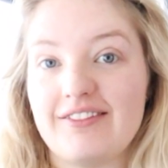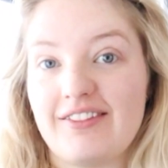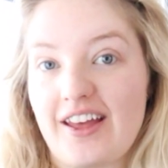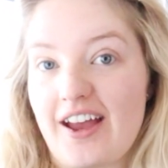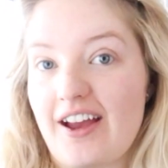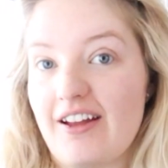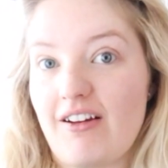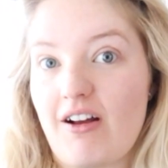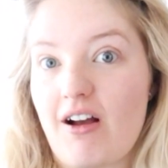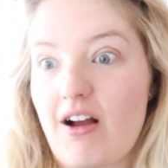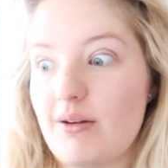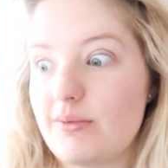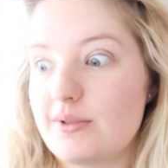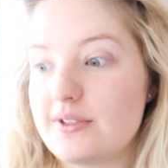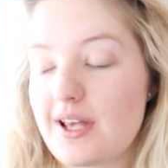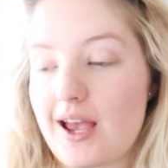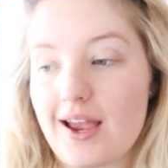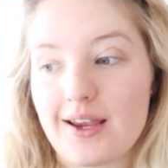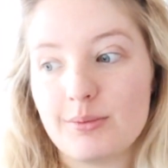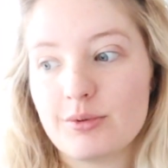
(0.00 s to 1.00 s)
that I
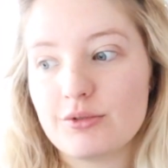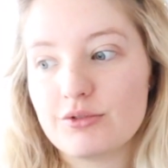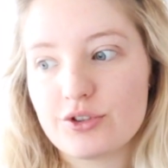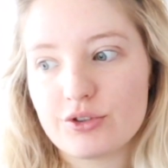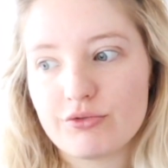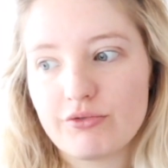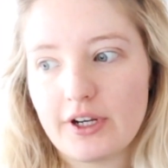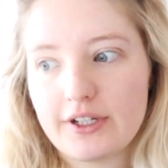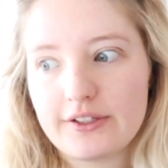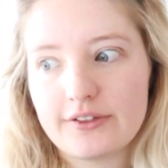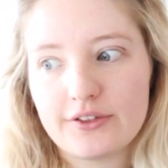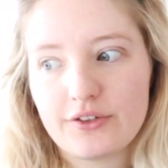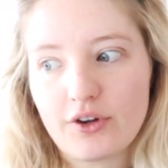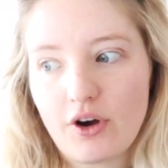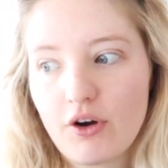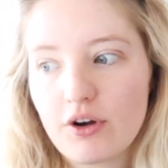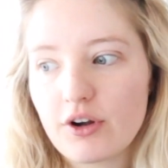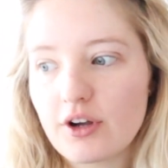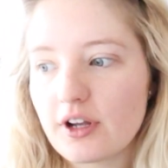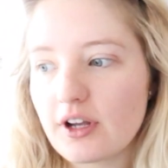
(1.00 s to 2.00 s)
was able to
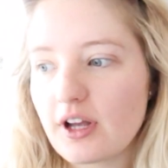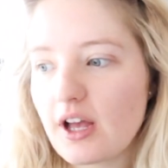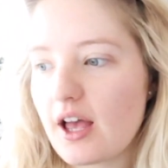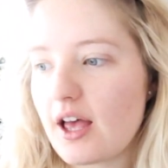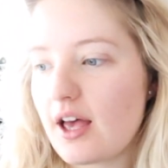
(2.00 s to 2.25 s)
restock.